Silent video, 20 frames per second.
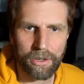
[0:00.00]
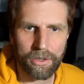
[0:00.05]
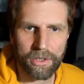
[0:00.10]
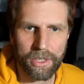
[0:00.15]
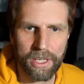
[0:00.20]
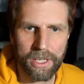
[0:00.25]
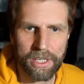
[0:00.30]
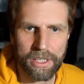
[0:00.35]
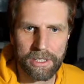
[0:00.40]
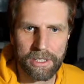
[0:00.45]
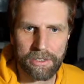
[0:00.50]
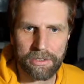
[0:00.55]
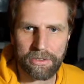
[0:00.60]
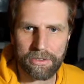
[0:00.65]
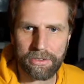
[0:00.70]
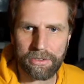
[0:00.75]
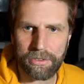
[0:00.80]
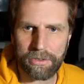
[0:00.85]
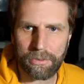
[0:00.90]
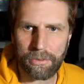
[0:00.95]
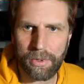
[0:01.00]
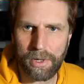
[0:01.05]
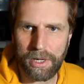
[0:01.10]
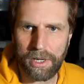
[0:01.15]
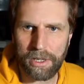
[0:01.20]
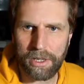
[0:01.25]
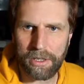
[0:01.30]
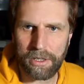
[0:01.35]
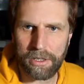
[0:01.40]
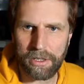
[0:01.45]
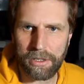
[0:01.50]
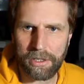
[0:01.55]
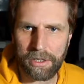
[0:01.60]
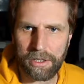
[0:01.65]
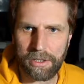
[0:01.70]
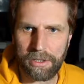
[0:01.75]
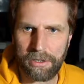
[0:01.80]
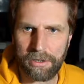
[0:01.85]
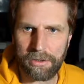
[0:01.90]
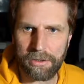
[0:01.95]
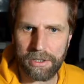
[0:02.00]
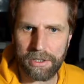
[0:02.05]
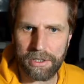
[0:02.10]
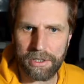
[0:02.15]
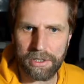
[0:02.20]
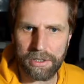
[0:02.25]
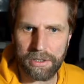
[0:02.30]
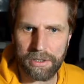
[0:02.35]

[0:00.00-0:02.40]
Hotkeys, where are you?